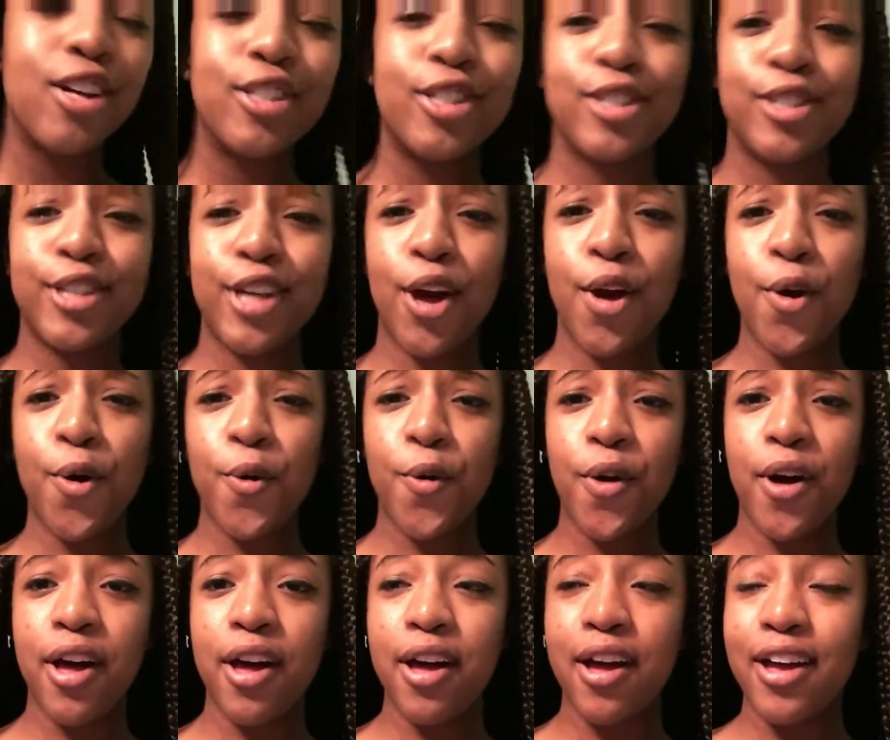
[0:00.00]

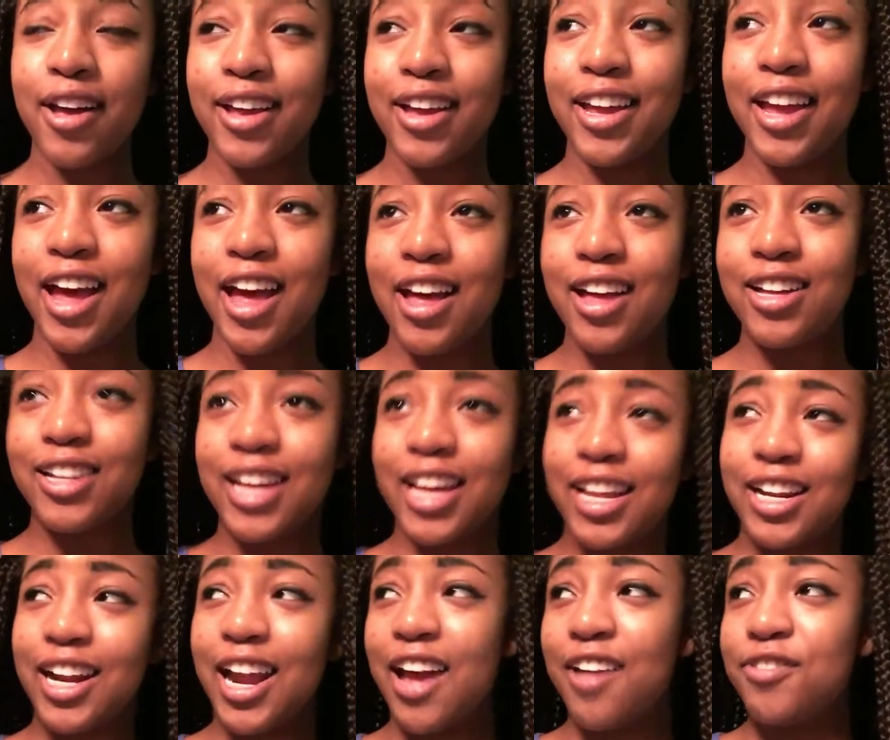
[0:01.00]
So yeah,
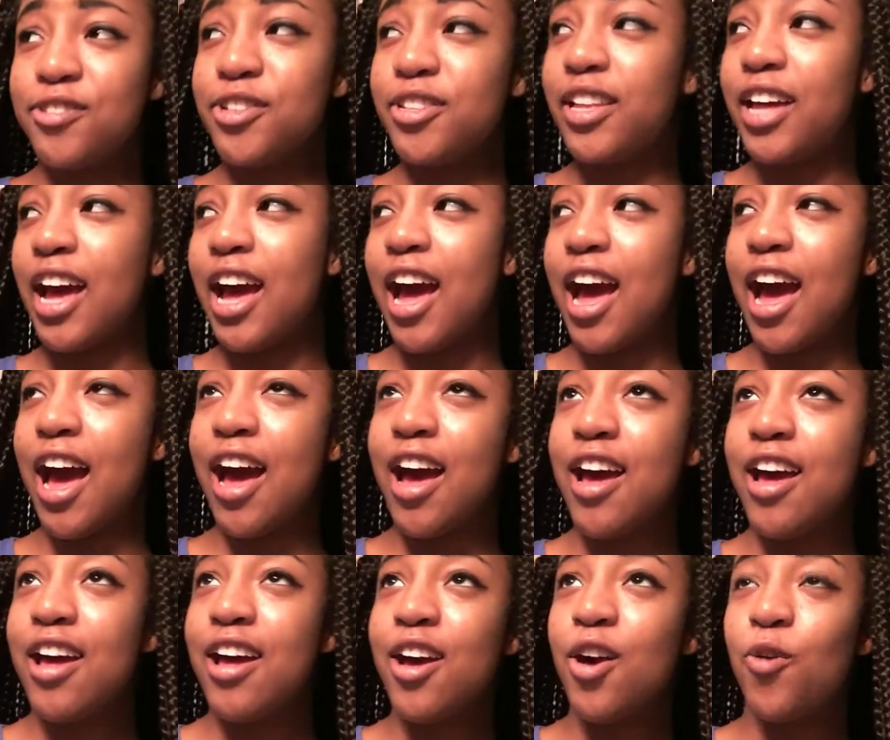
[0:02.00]
and after that,
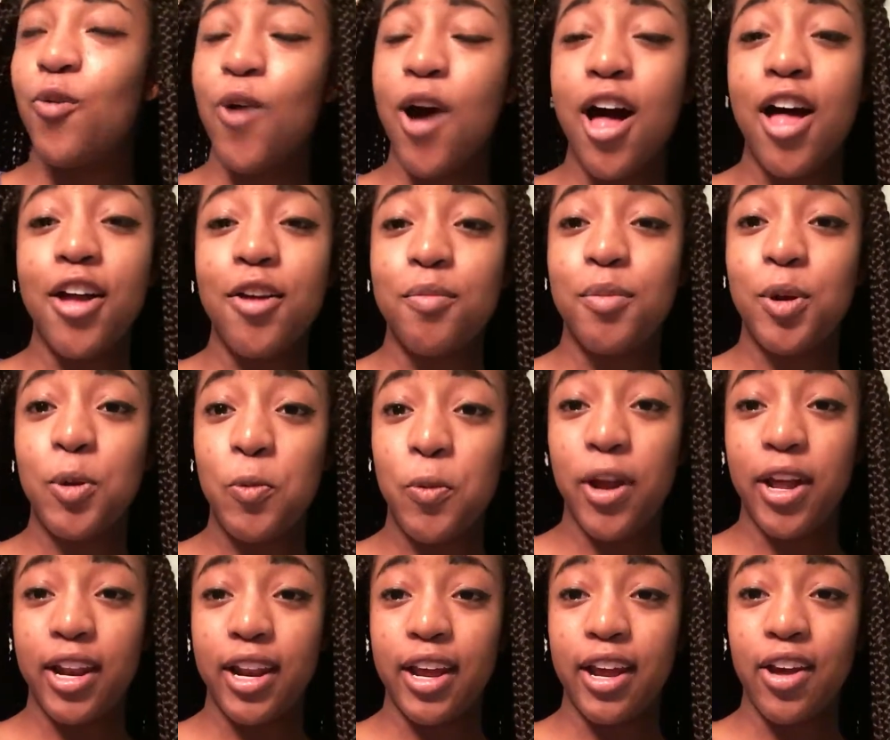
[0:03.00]
while I've been
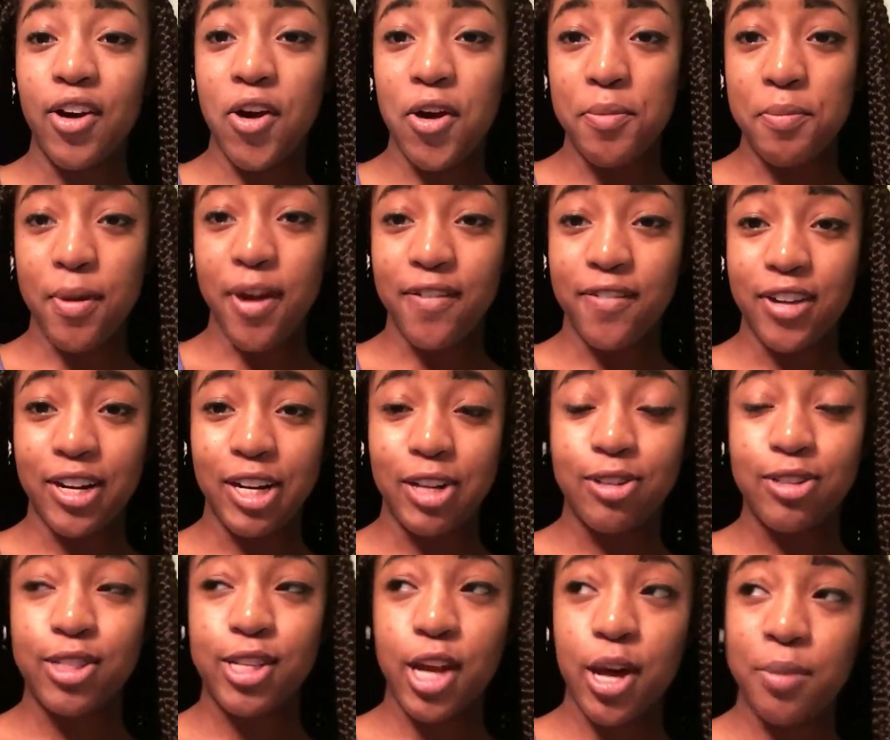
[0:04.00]
waiting on my
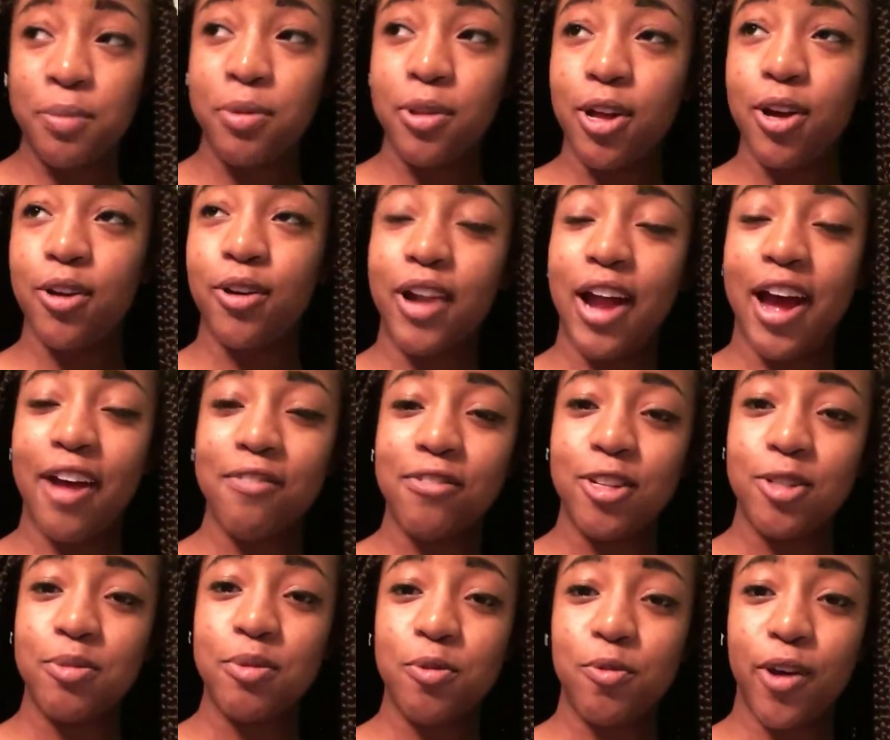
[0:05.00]
videos to upload, I've
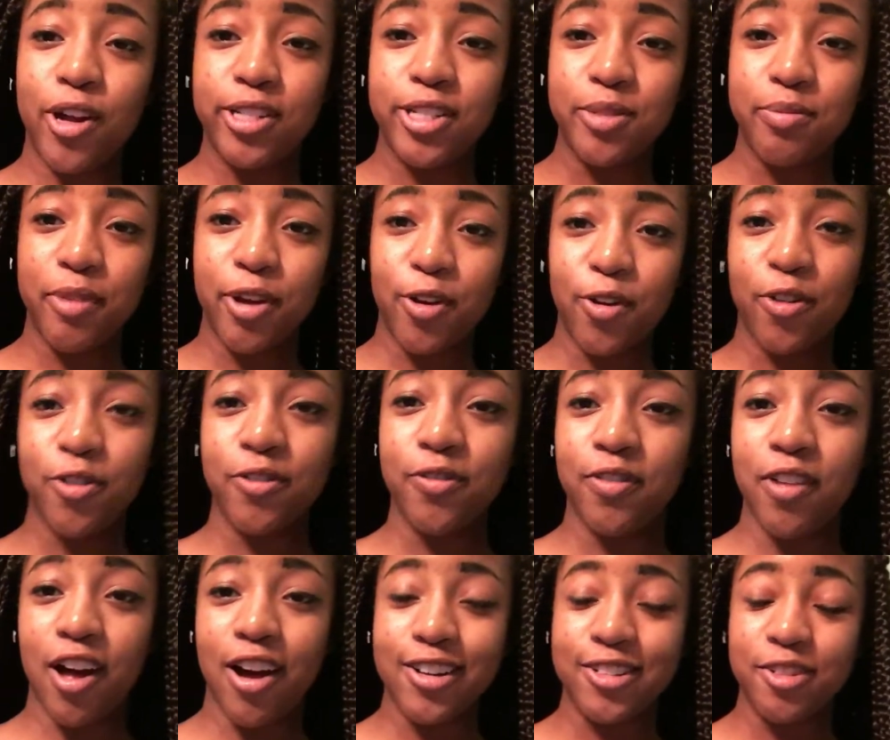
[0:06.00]
just been watching my
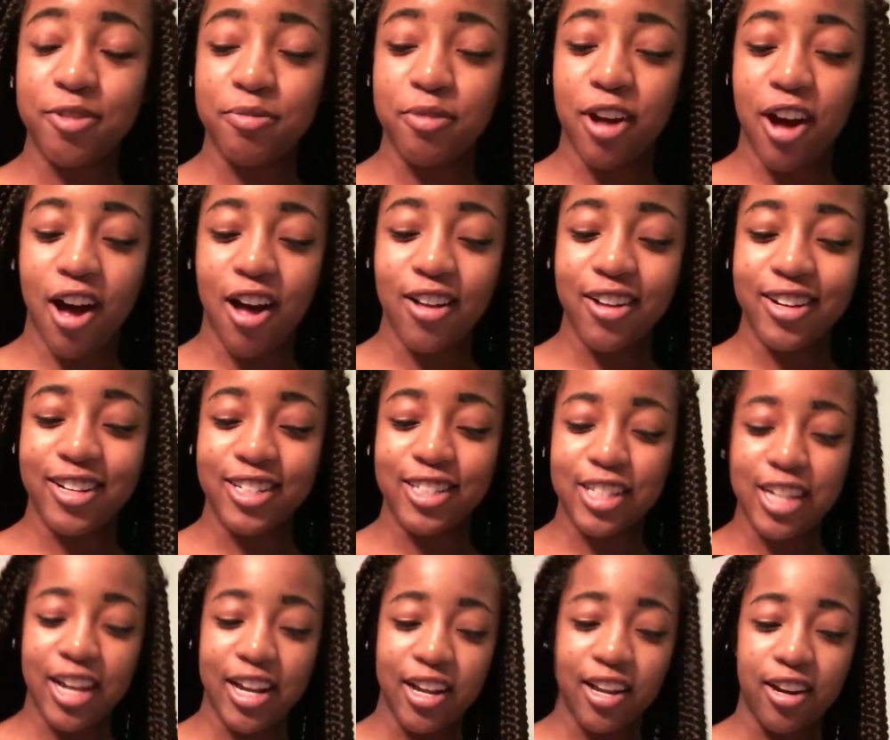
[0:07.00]
old vlogs from
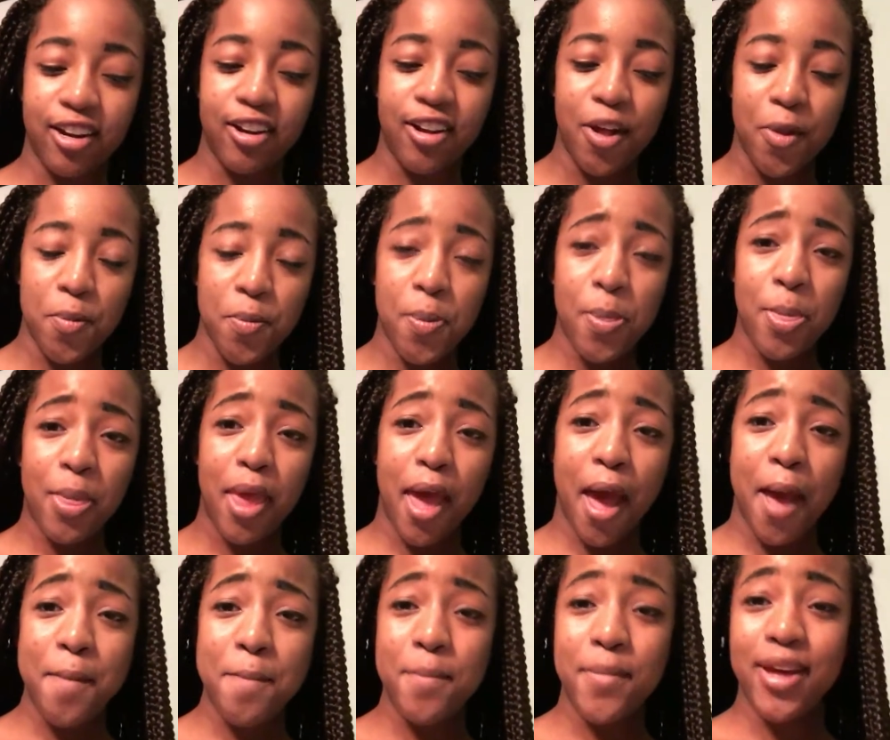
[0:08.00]
college, and
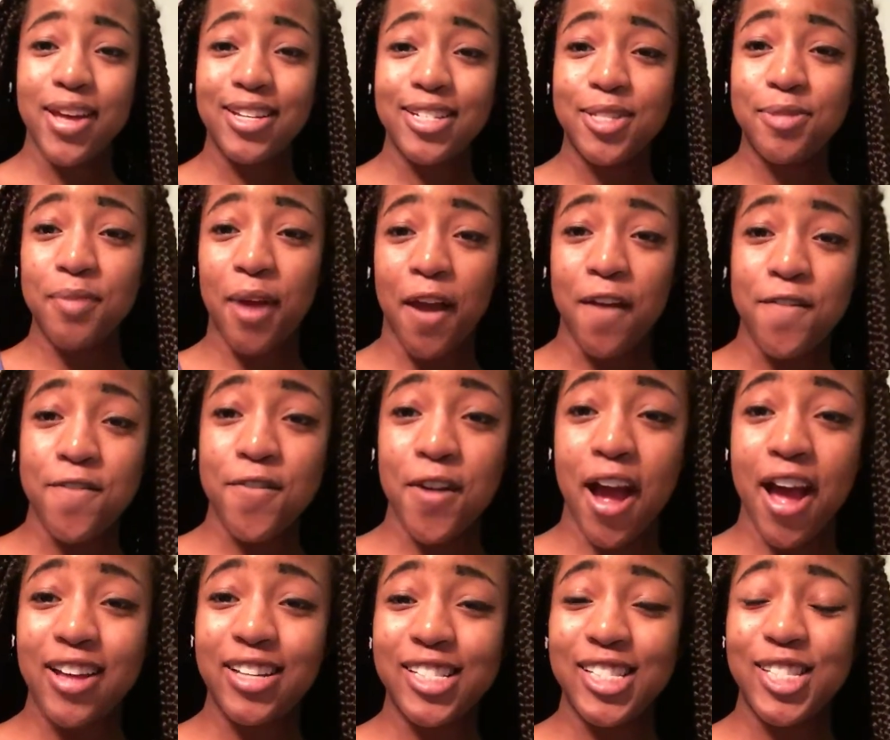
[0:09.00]
I miss my
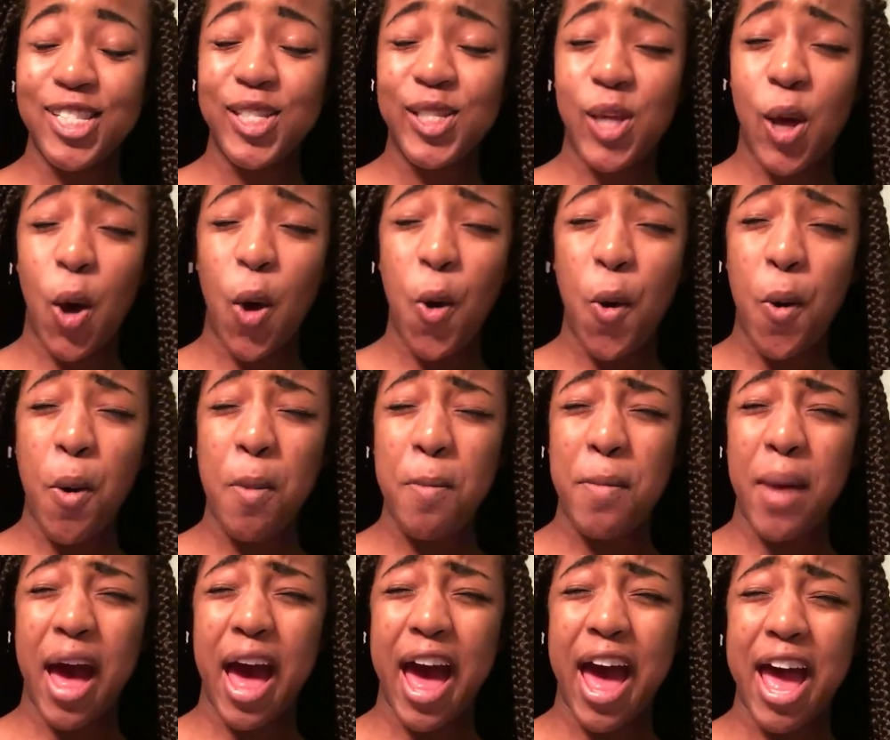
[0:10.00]
friends so
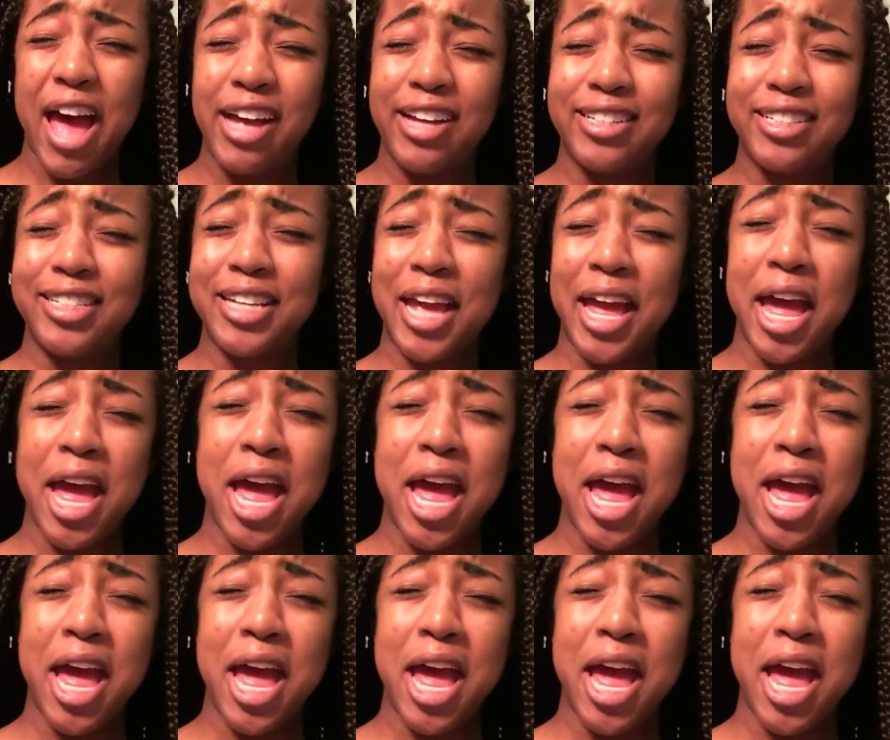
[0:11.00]
much.